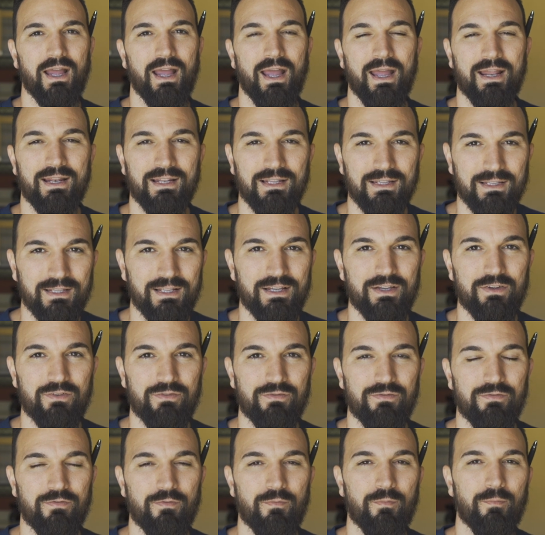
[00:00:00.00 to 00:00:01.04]
and live
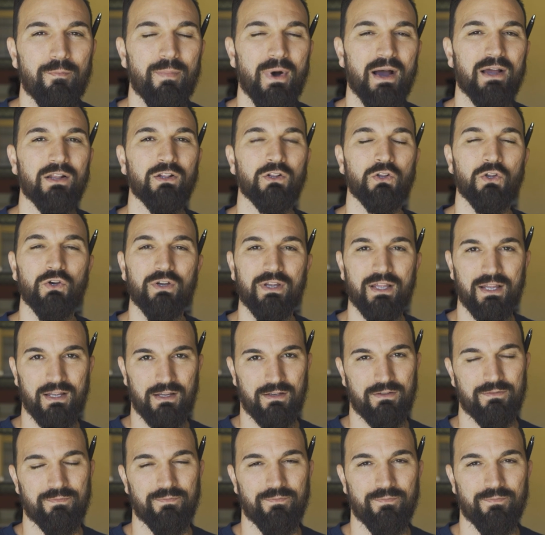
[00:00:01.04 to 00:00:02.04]
by looking